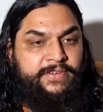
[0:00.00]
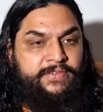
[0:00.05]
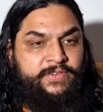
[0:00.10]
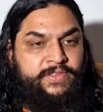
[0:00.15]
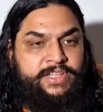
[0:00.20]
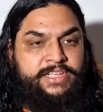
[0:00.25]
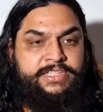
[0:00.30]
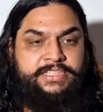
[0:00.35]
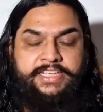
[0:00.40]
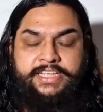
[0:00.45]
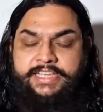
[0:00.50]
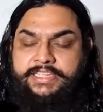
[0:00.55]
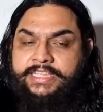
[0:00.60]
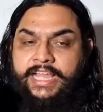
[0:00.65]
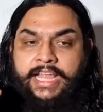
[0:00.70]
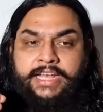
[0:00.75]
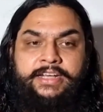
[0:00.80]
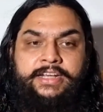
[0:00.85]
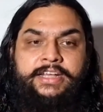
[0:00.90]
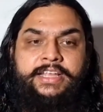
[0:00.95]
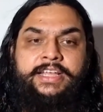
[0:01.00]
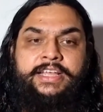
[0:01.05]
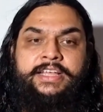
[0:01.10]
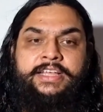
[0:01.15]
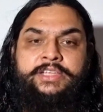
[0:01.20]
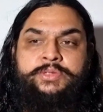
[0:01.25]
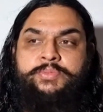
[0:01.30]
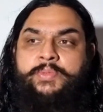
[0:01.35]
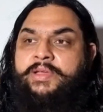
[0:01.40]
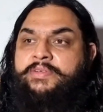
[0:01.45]
When they say
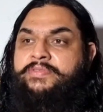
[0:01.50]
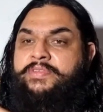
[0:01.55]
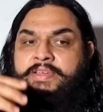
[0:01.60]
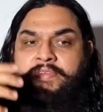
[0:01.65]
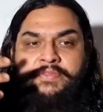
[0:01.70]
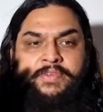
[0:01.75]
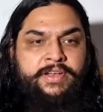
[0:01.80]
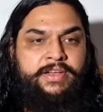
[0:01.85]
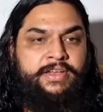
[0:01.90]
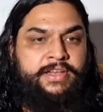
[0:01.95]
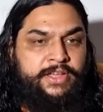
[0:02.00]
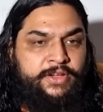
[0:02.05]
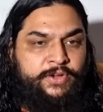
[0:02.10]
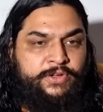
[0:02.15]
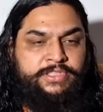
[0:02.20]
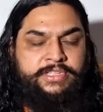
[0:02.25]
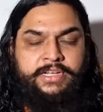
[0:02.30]
Saturday is my favorite day or